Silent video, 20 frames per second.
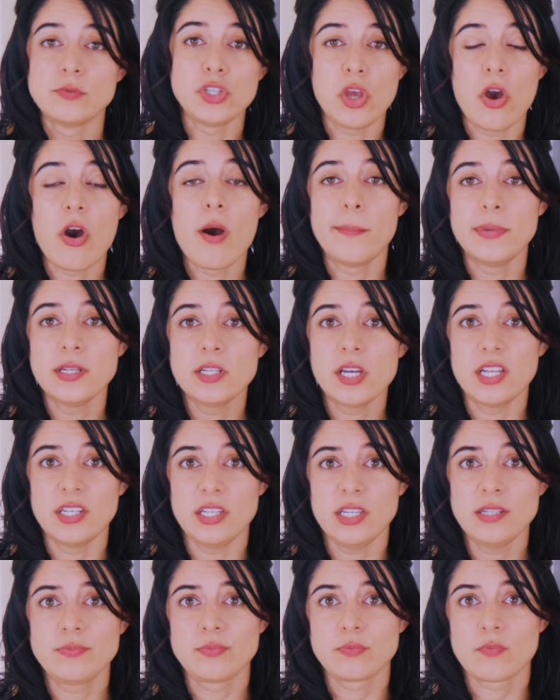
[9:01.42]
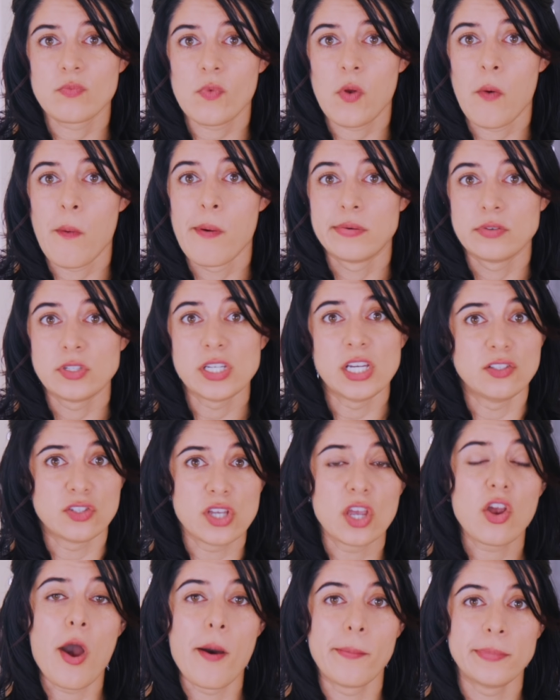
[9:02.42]
the almond honey
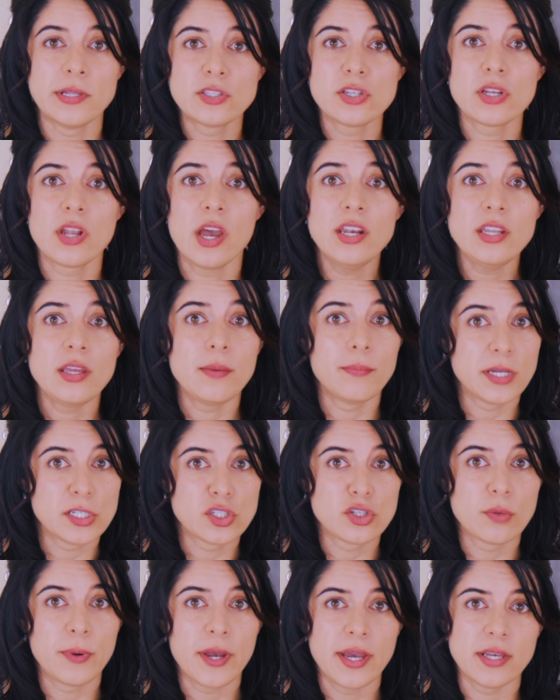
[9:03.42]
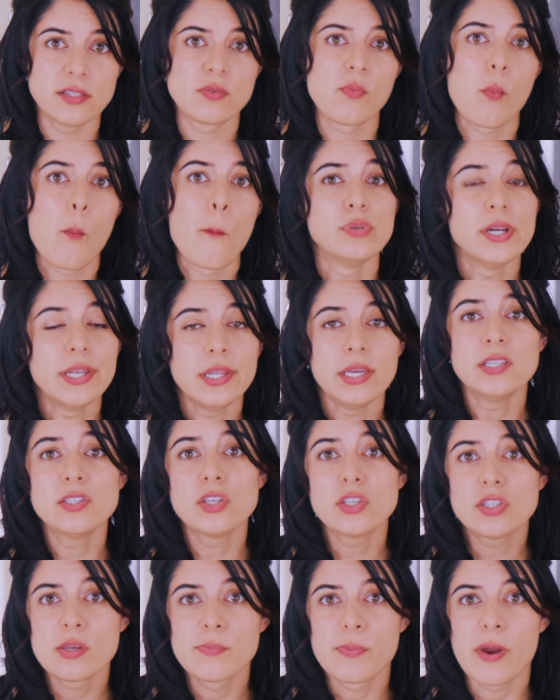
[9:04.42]
tastes like almonds and honey, big surprise. What
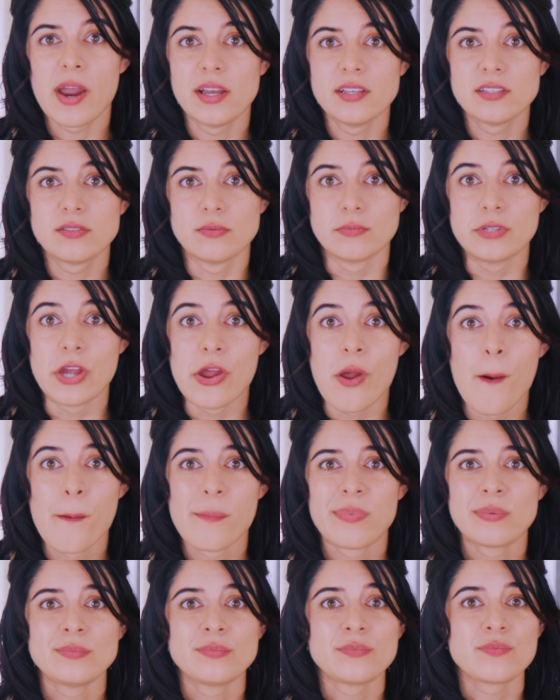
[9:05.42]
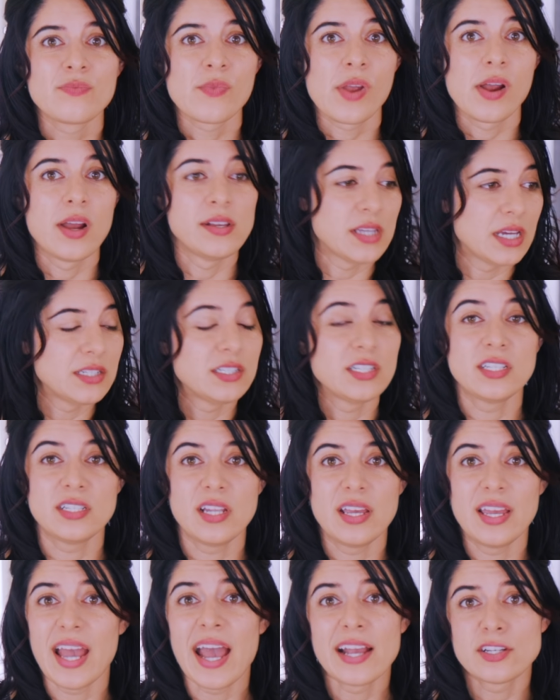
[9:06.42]
is a surprise is that
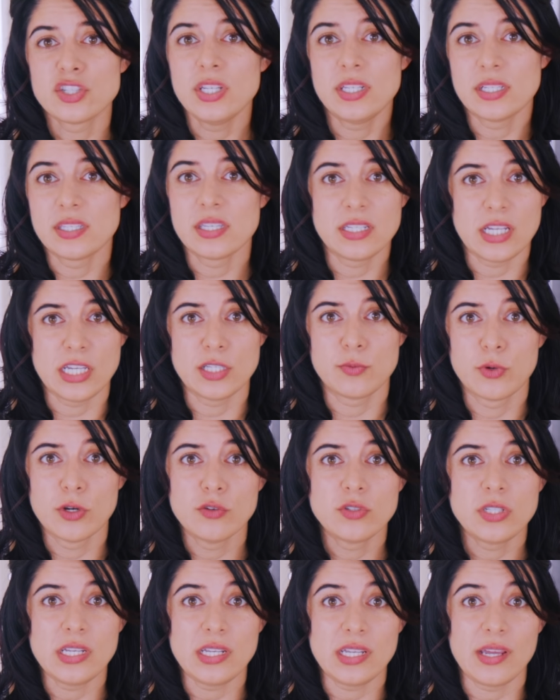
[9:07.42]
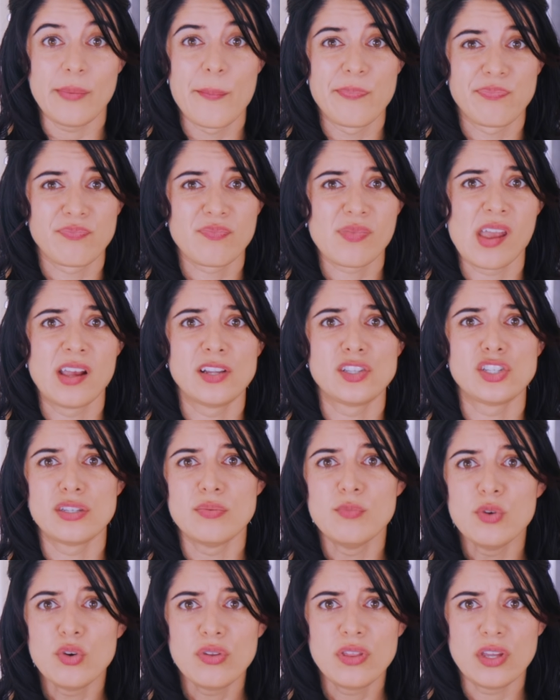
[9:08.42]
it actually doesn't taste proteiny. It's
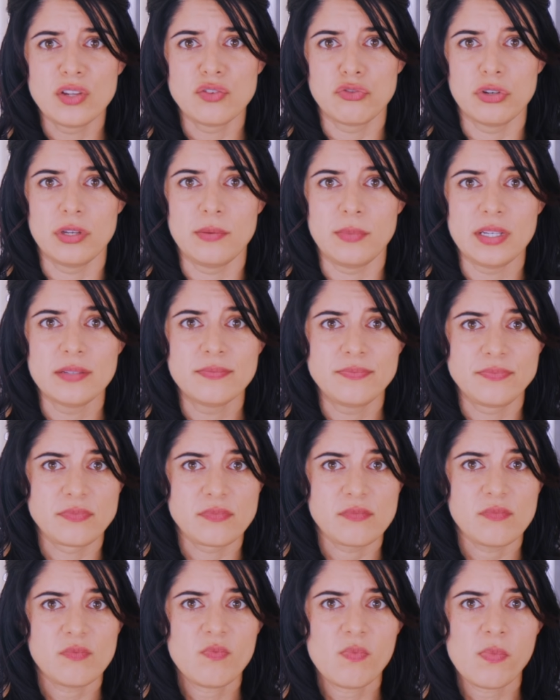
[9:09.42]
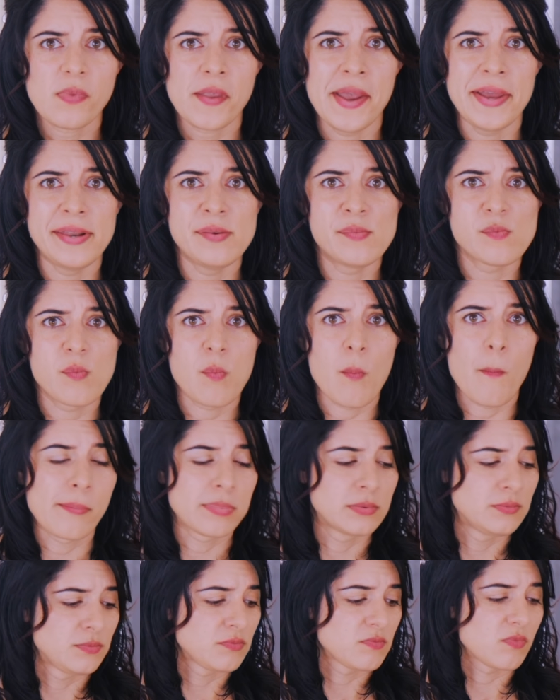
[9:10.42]
smooth and creamy. And
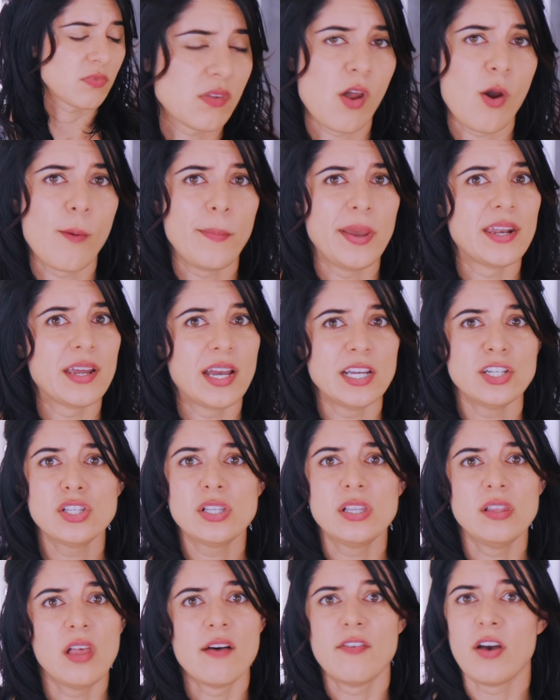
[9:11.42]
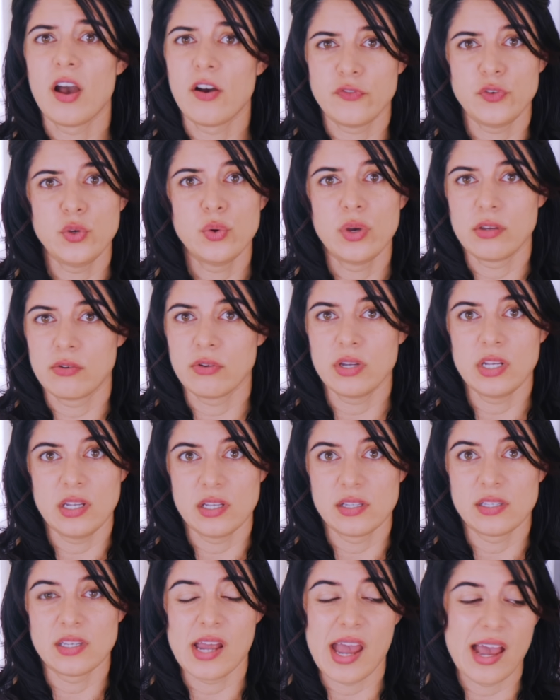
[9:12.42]
oh man, I just love how few
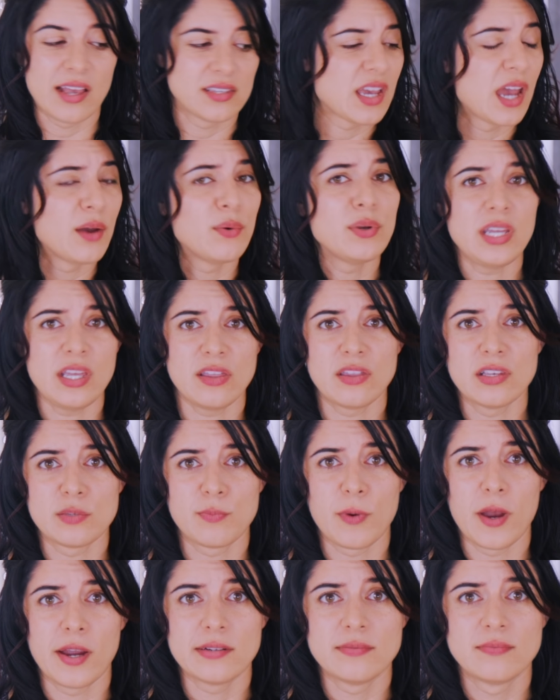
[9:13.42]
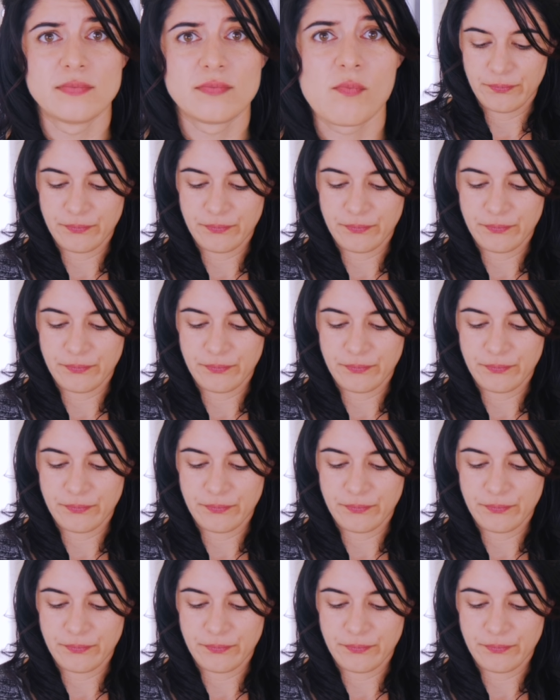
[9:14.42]
ingredients it has. I would eat this bar.